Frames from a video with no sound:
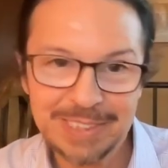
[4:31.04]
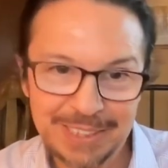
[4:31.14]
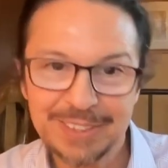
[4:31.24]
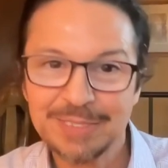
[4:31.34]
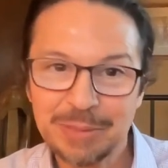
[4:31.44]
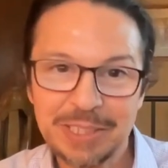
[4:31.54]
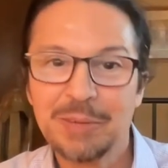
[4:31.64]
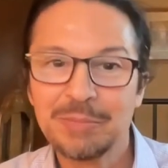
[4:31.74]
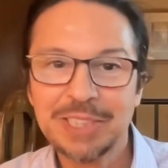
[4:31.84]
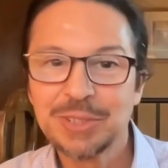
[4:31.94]
it'll
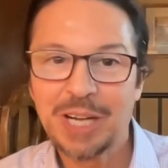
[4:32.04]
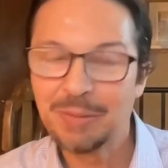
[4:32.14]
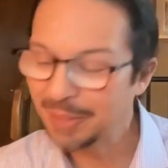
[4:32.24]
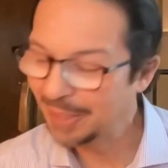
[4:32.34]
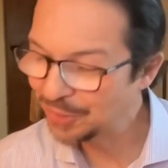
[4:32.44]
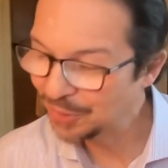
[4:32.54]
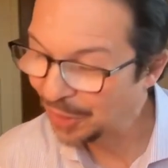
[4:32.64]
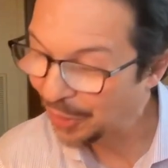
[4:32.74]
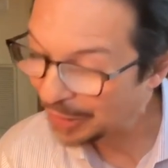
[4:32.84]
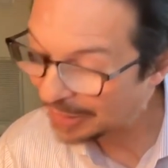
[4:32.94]
become less crappy as you
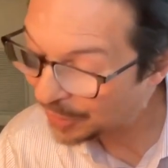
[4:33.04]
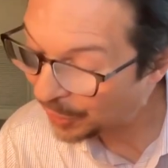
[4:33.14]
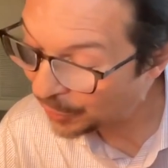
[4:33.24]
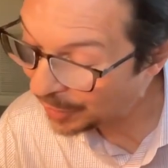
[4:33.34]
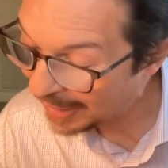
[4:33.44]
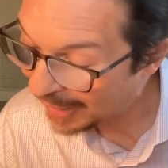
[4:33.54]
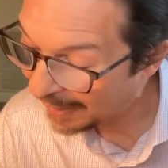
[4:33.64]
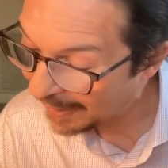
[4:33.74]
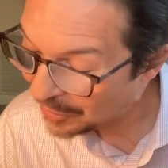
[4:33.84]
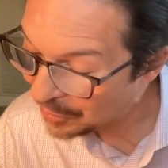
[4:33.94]
go. And so
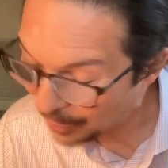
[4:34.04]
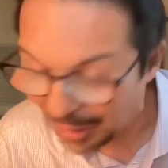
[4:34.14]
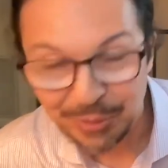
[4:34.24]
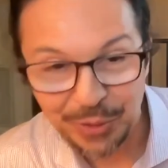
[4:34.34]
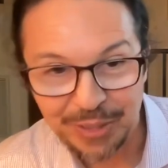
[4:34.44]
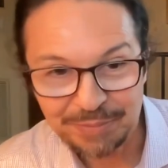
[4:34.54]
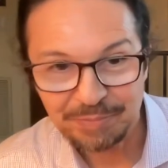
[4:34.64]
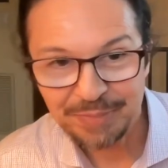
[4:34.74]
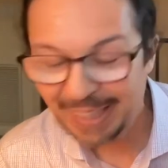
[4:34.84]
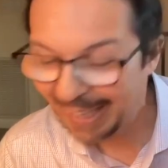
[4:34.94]
that's what I'm doing.
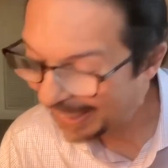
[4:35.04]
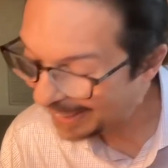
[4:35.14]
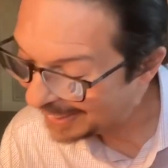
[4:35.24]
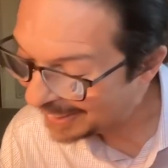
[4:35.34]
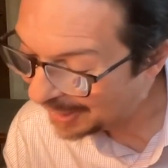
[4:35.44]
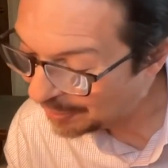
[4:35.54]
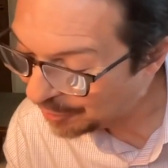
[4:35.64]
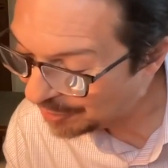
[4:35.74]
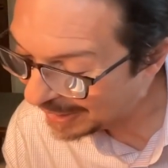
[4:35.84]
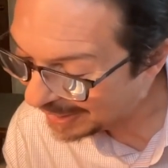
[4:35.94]
And
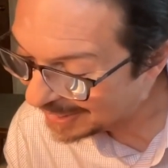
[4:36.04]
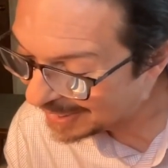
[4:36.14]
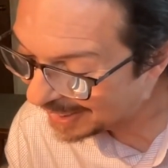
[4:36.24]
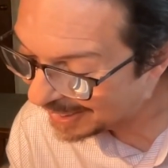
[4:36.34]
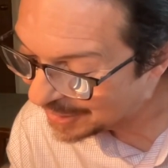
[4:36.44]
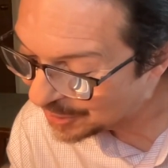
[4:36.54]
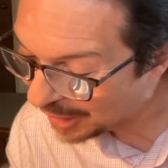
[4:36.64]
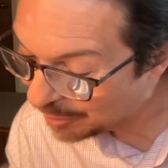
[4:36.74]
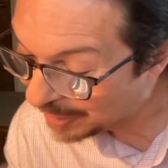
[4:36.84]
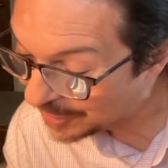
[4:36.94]
hopefully it is getting less
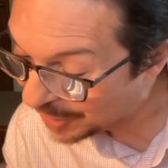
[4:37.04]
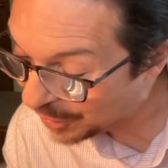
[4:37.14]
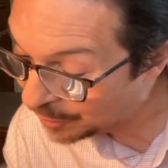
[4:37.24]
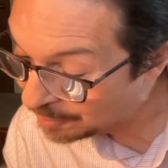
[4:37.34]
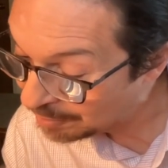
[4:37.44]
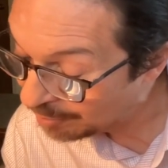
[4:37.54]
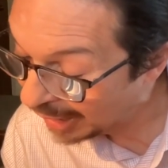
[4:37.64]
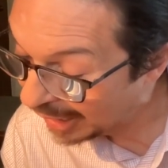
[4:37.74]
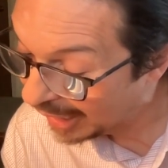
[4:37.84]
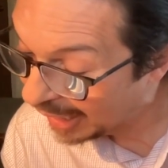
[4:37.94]
crappy as I go.
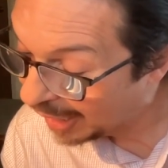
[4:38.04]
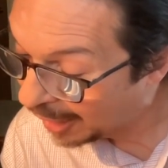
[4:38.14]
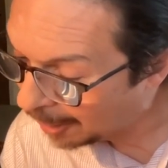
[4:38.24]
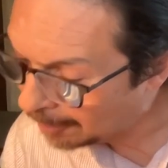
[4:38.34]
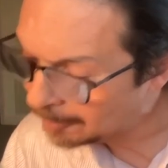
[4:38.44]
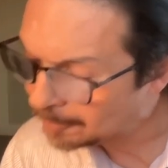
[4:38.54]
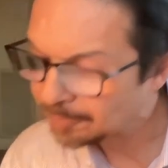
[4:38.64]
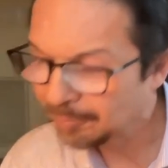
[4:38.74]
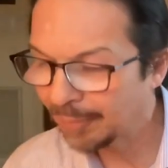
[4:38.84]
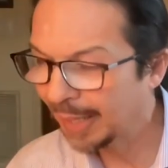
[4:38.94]
And
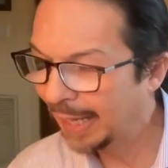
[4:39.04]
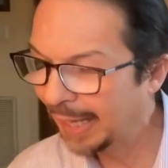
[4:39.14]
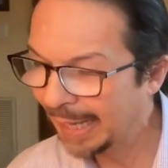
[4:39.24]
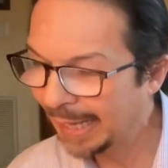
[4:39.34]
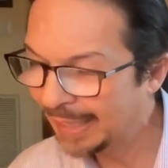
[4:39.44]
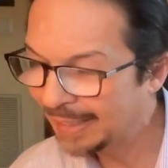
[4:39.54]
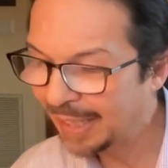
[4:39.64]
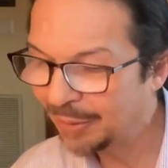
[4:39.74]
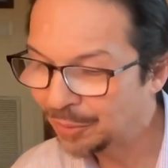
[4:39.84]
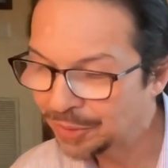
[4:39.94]

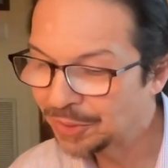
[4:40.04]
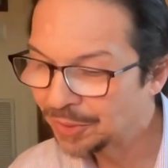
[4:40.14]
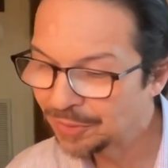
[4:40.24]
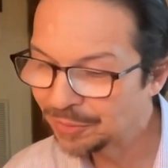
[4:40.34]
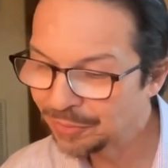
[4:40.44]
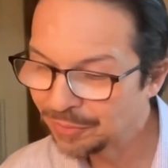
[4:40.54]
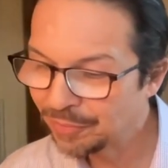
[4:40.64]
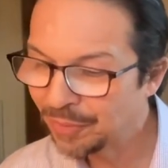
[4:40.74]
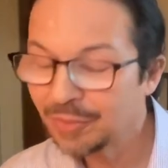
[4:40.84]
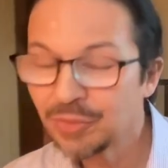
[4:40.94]
that was
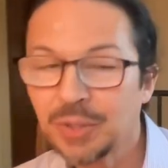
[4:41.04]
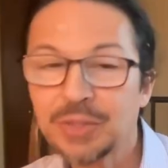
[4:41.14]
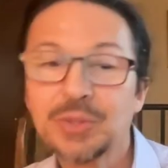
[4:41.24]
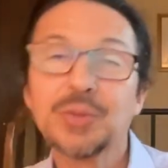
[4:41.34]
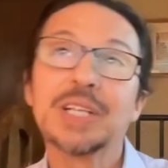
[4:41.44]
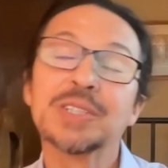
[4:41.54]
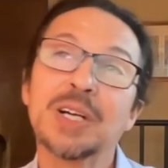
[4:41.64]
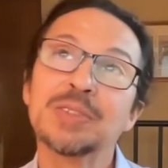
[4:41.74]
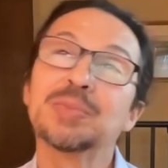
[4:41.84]
fall of 22. And I